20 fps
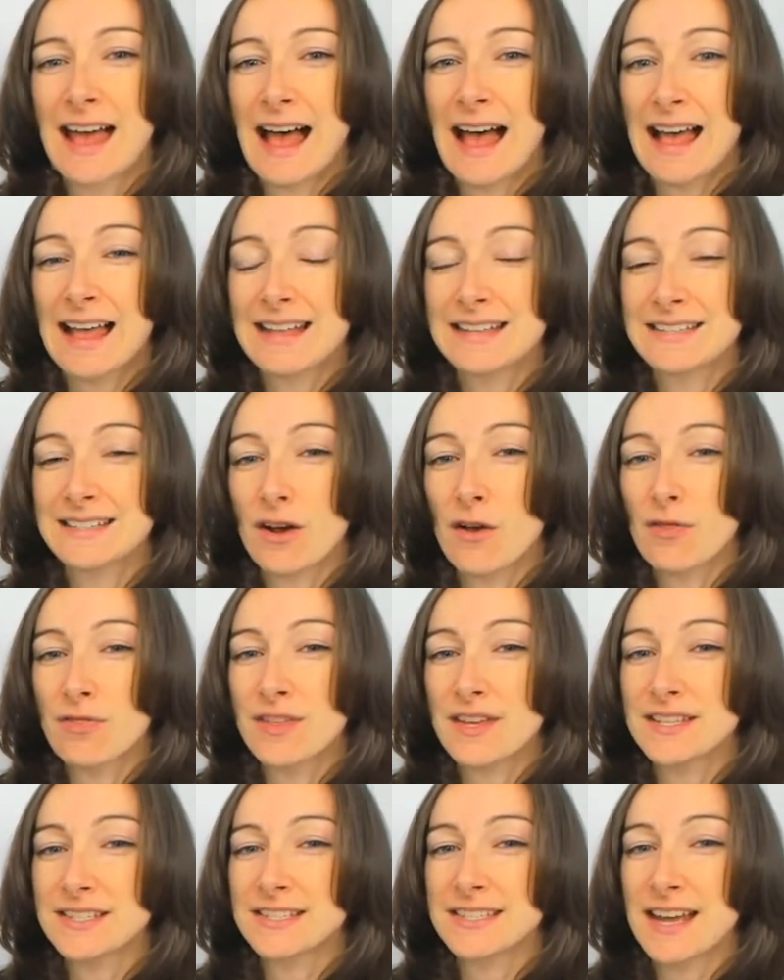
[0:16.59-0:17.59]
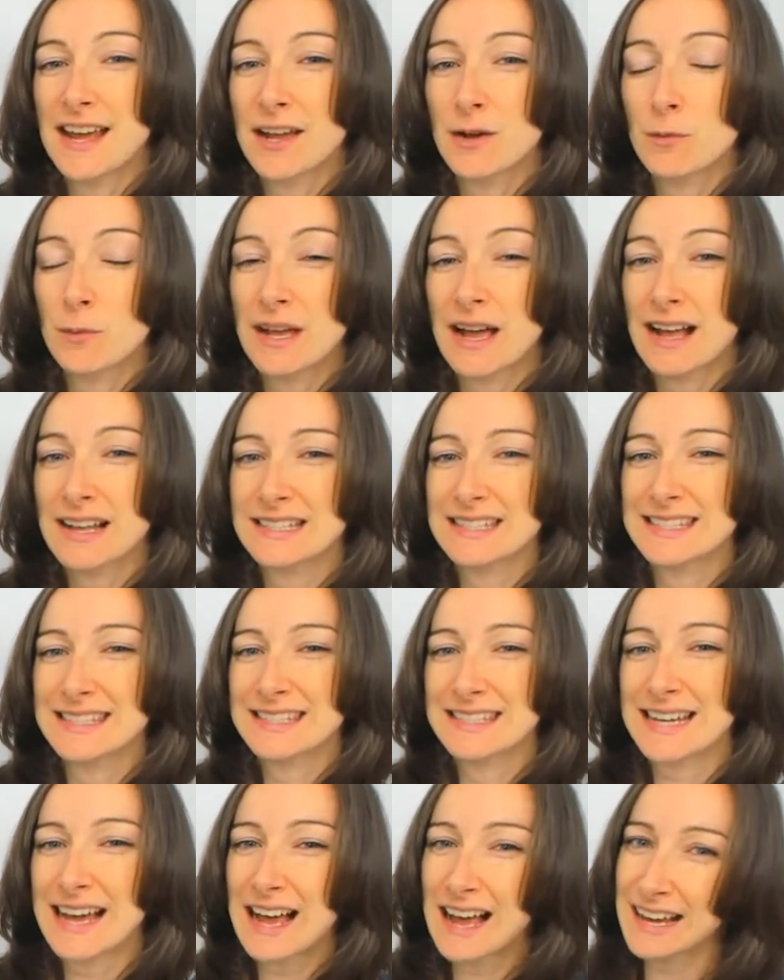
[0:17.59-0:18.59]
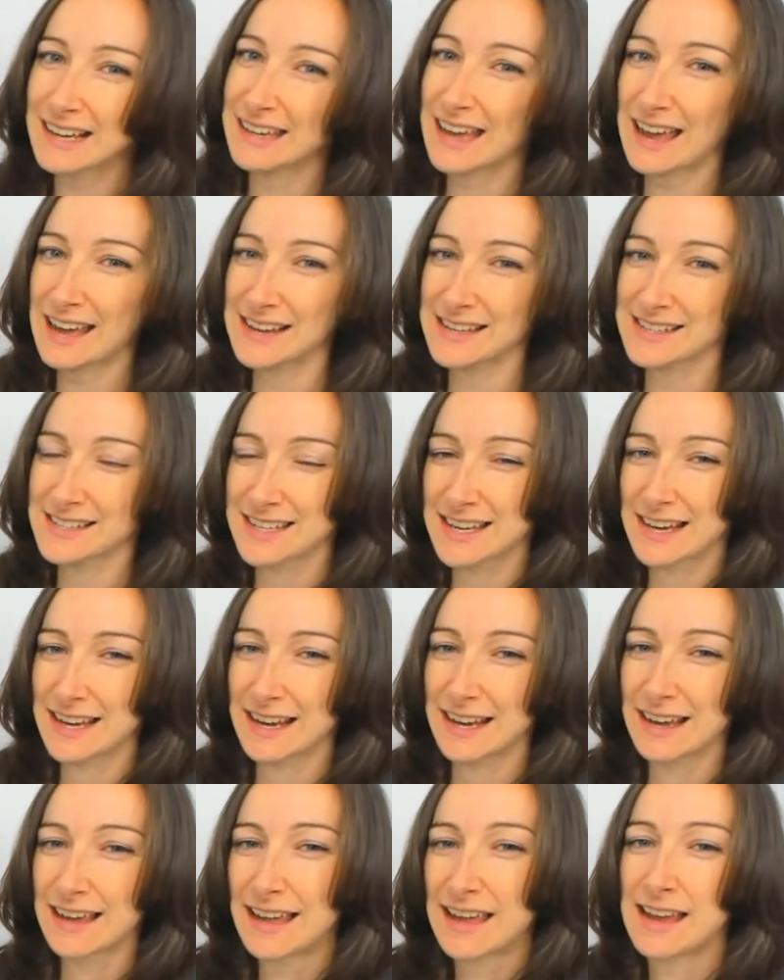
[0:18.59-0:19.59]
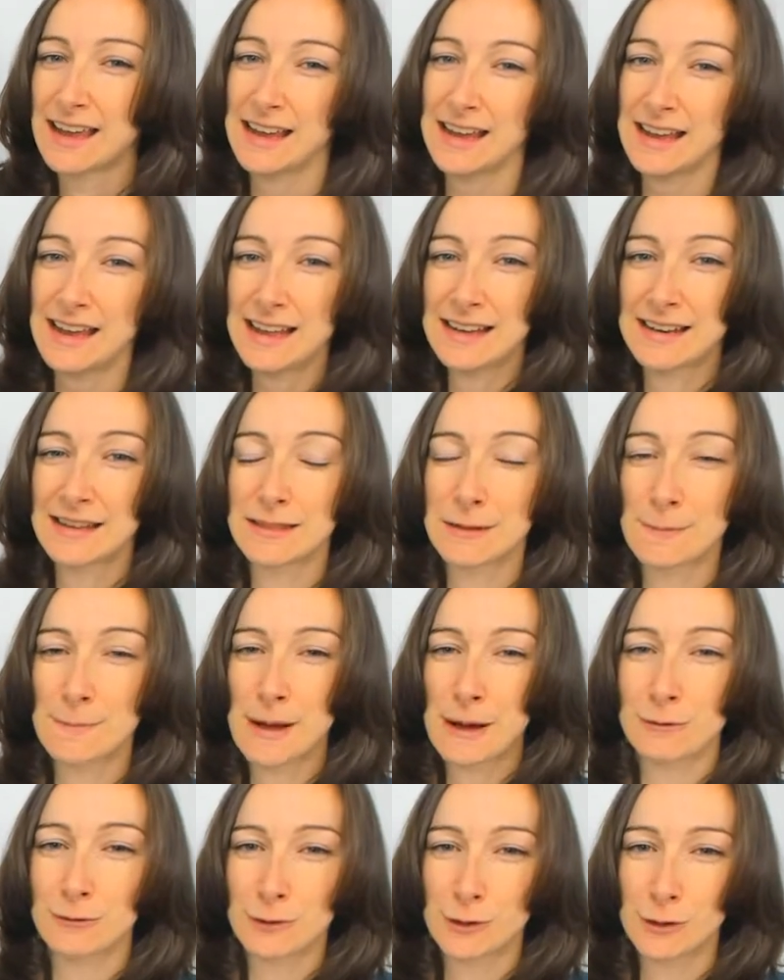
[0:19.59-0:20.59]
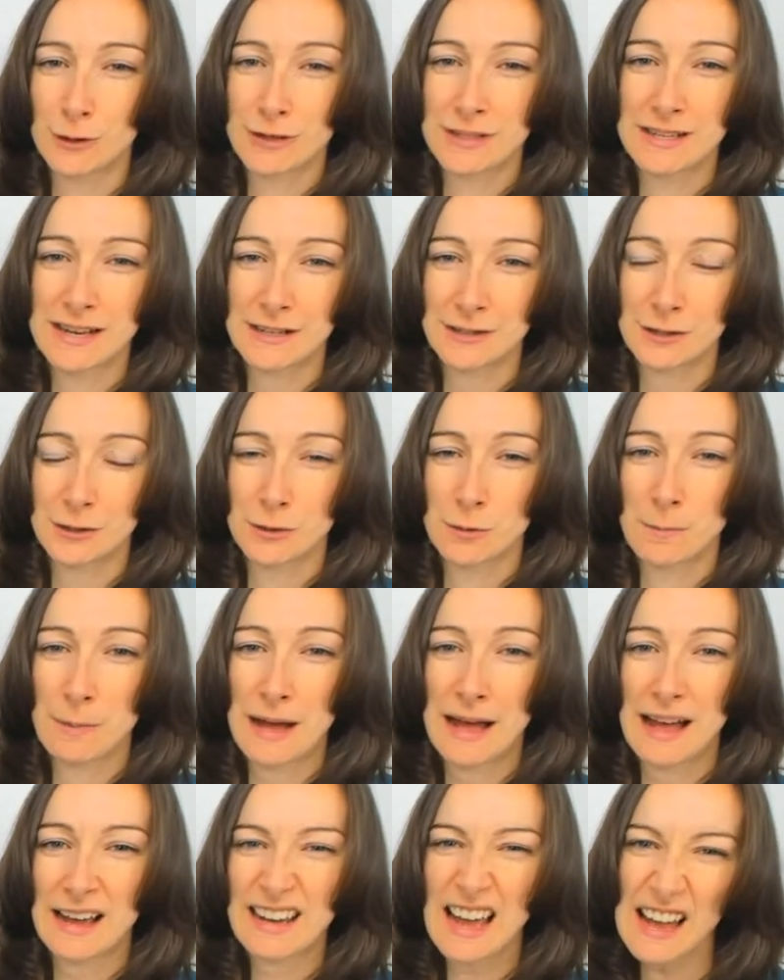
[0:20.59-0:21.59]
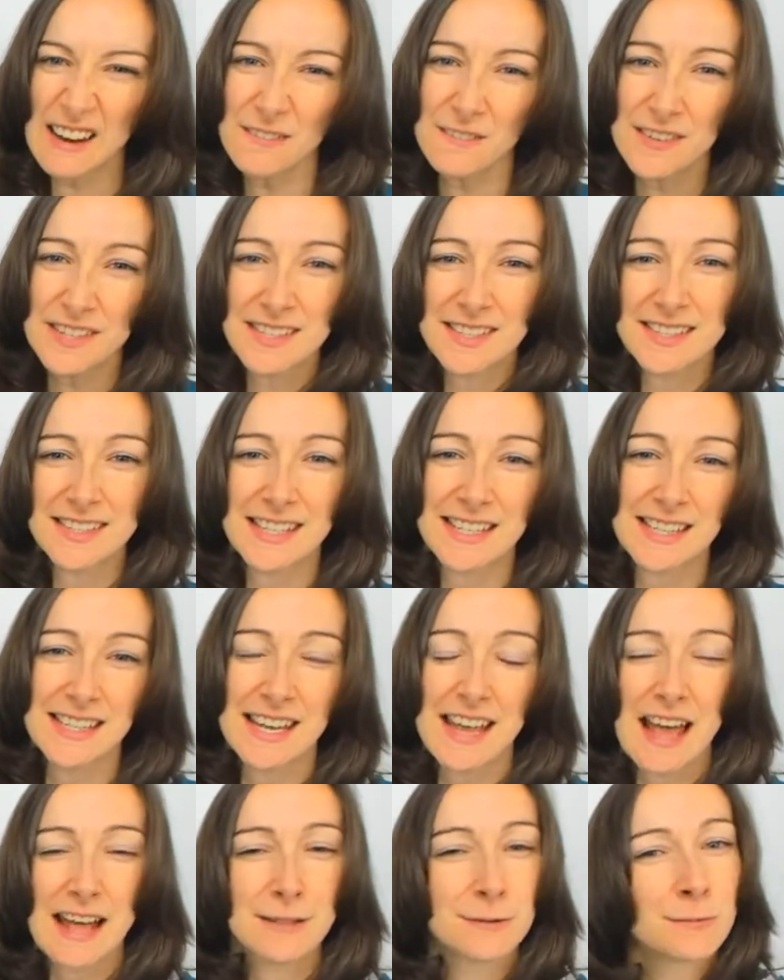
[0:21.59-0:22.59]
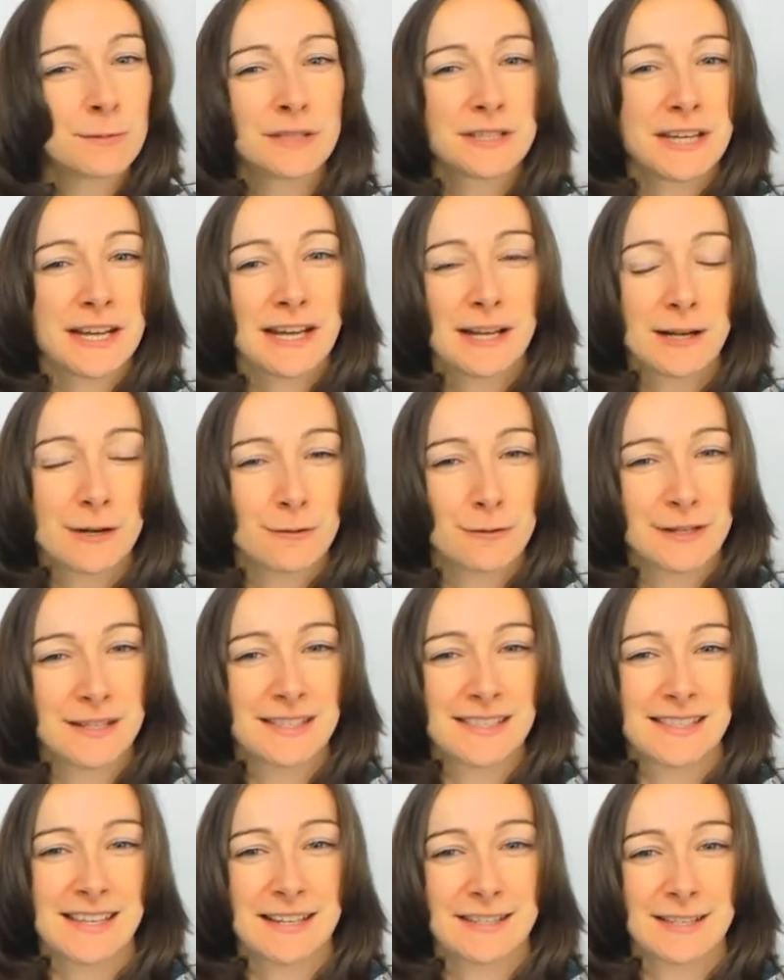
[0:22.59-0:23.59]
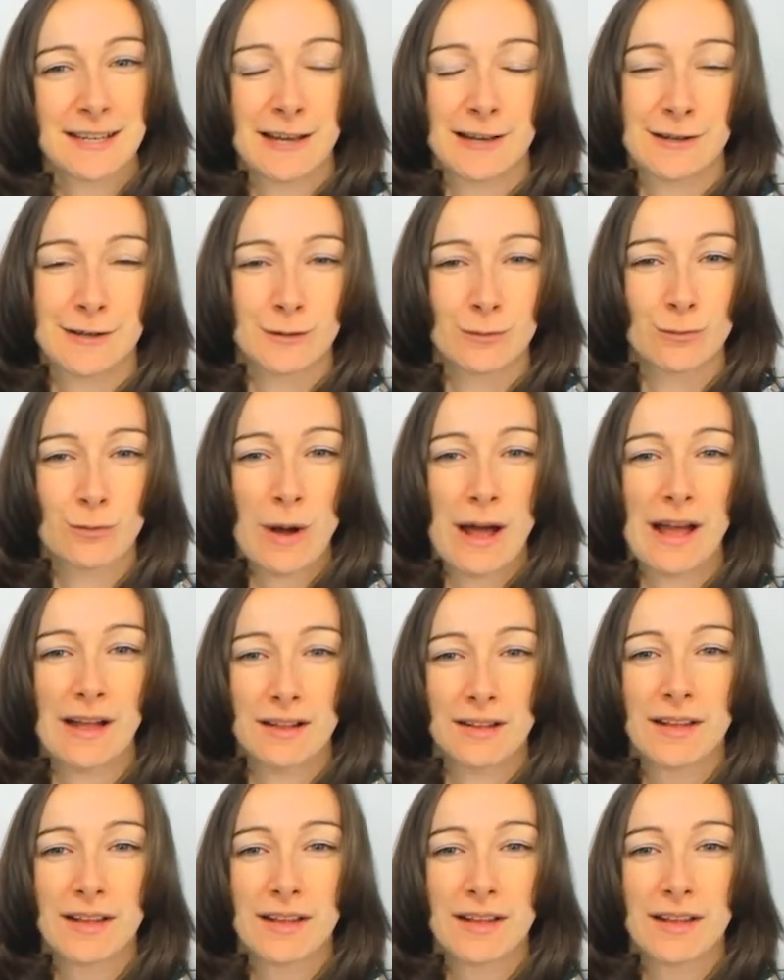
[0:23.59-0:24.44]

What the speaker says: And on this day we are stargazing in the Mount Cook National Park and visiting the Edmund Hillary Centre as well.